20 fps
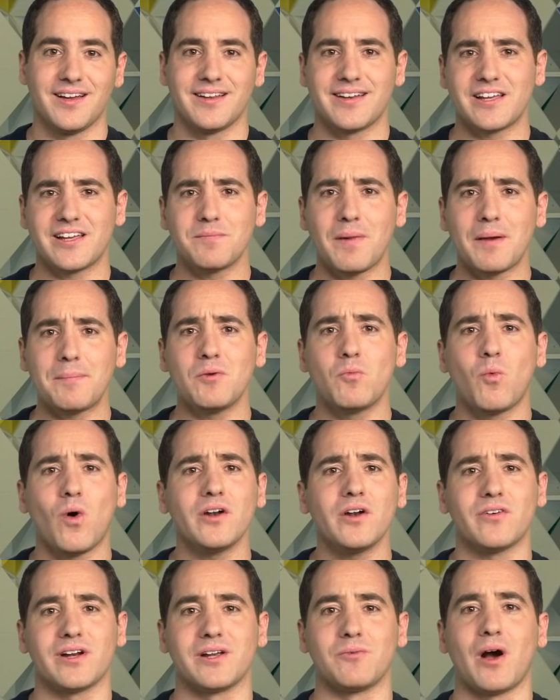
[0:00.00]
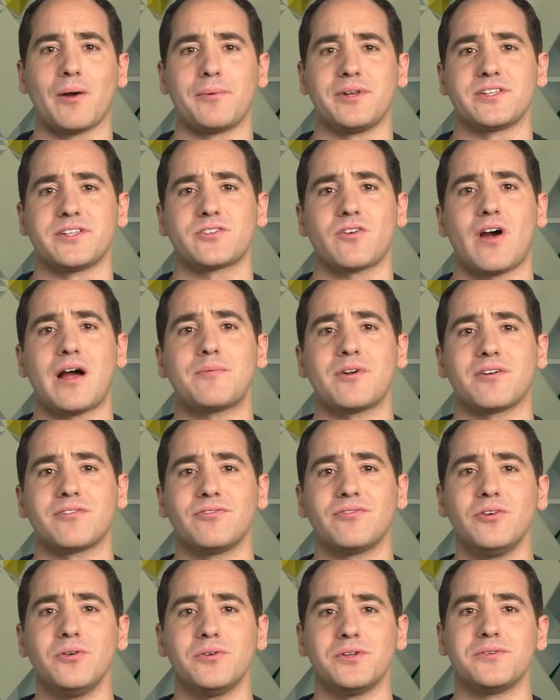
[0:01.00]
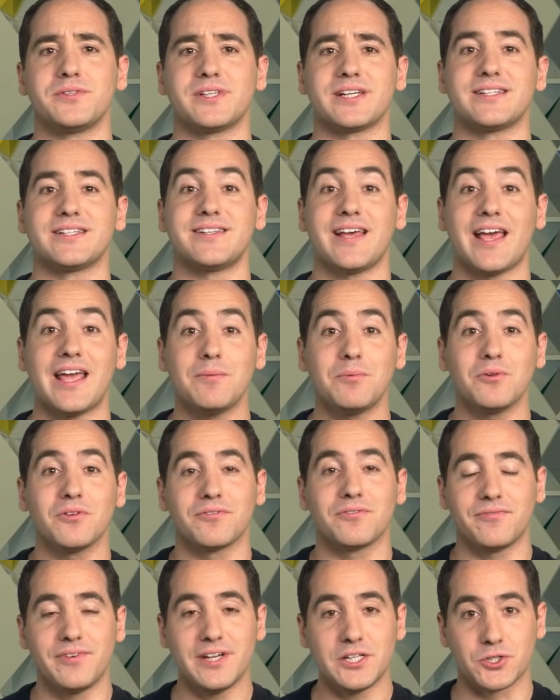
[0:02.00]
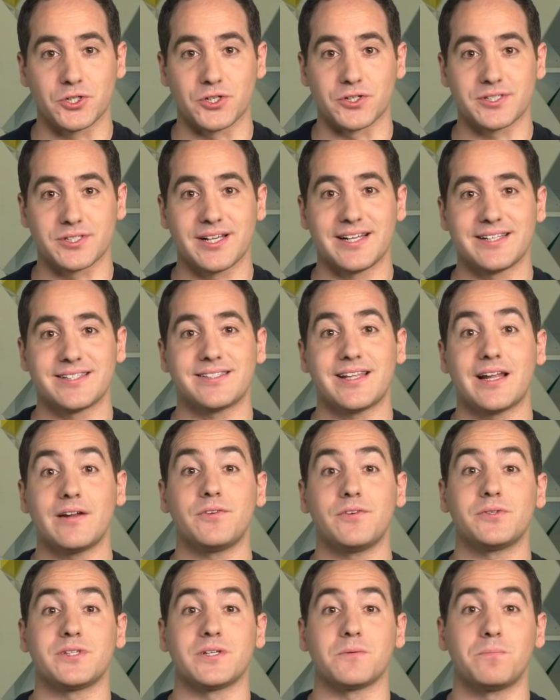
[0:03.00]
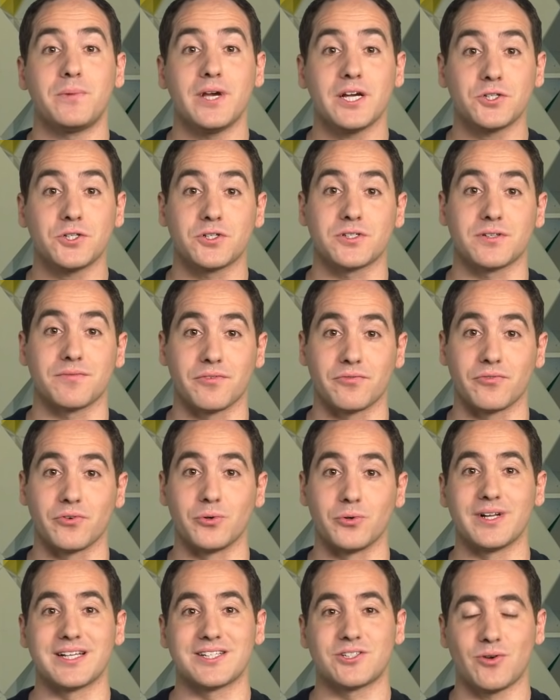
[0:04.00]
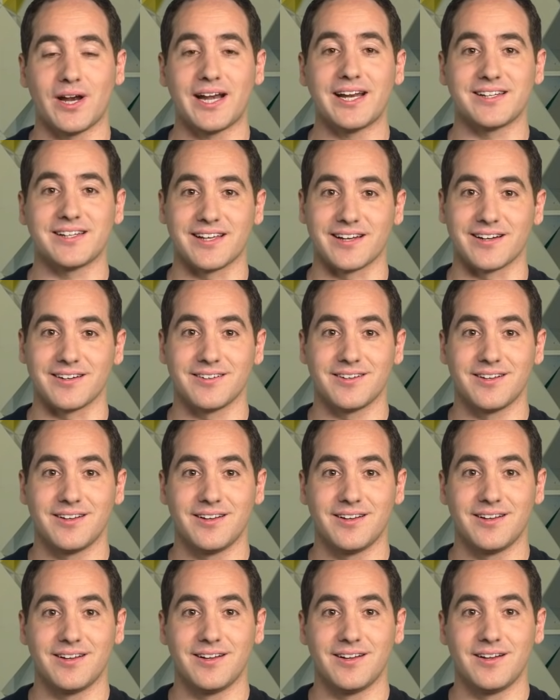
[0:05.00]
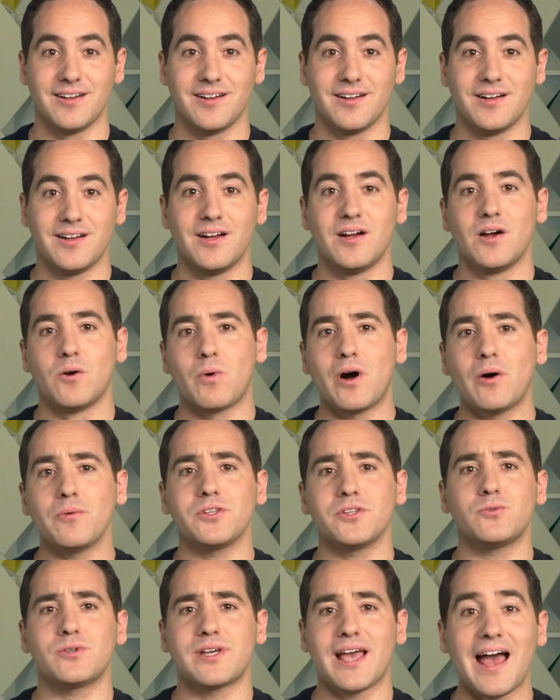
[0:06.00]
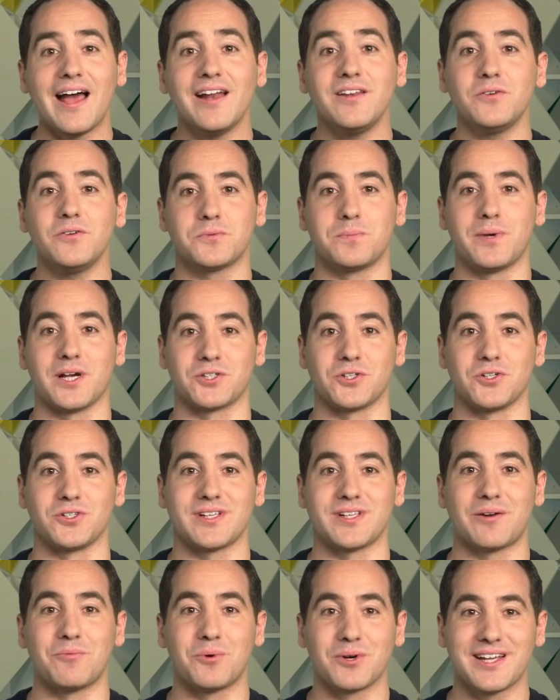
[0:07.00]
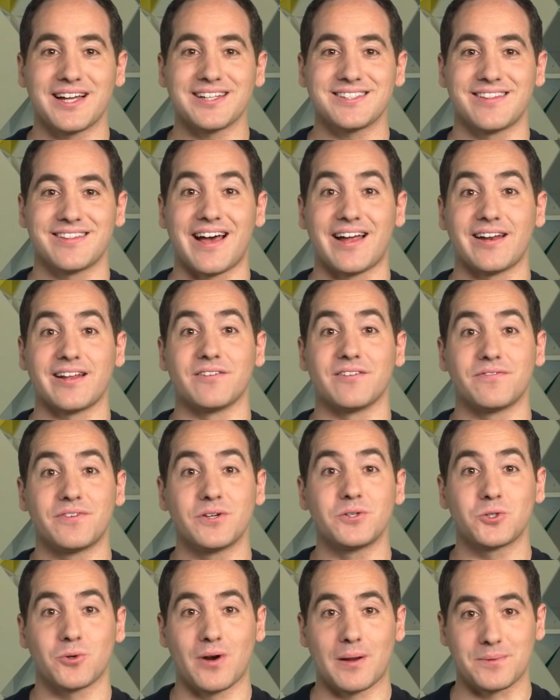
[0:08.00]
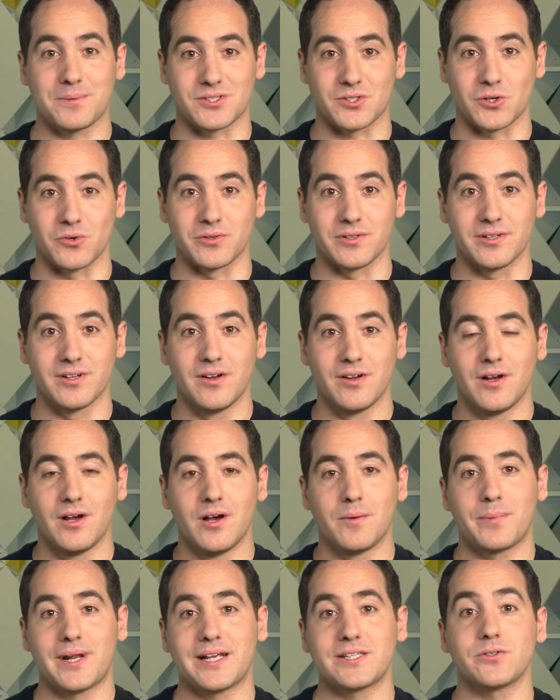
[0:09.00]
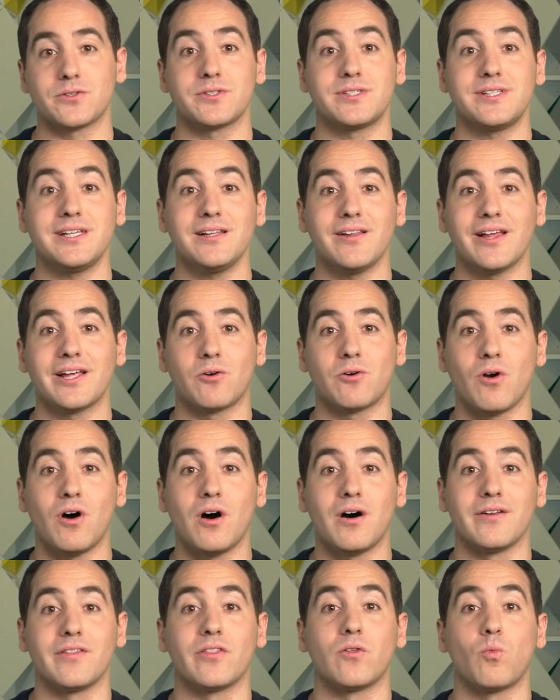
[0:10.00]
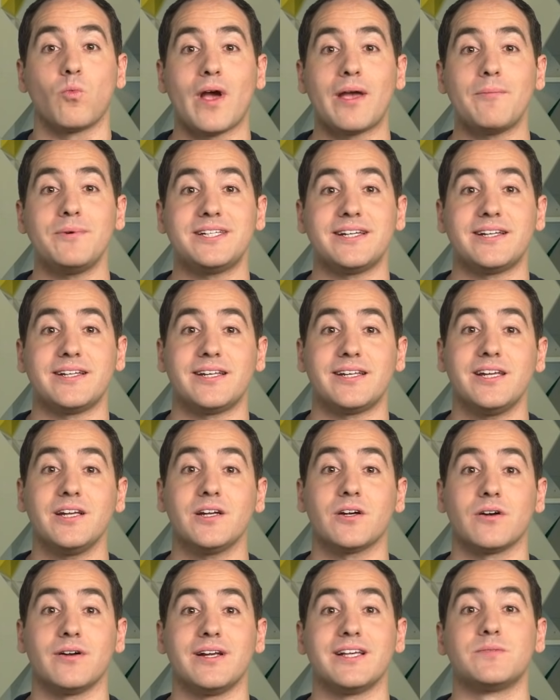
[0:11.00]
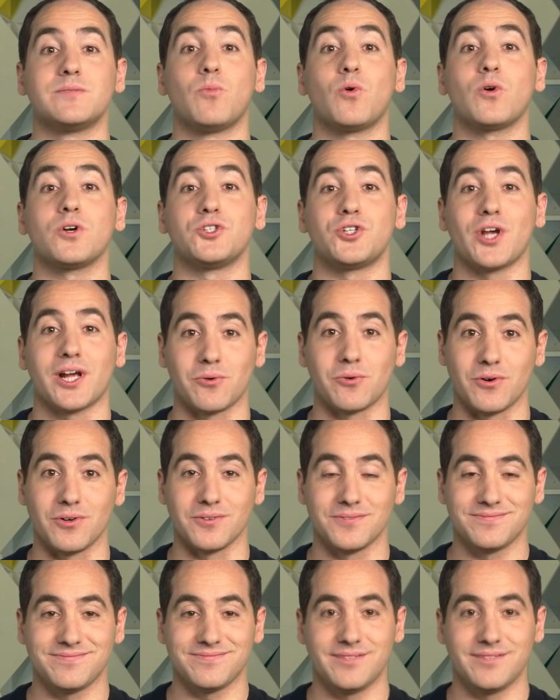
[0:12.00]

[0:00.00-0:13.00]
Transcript: Now you might be wondering why we described our fruit using a table of features instead of using pictures of the fruit as training data. Well, you can use pictures, and we'll get to that in a future episode. But as you'll see later on, the way we did it here is more general.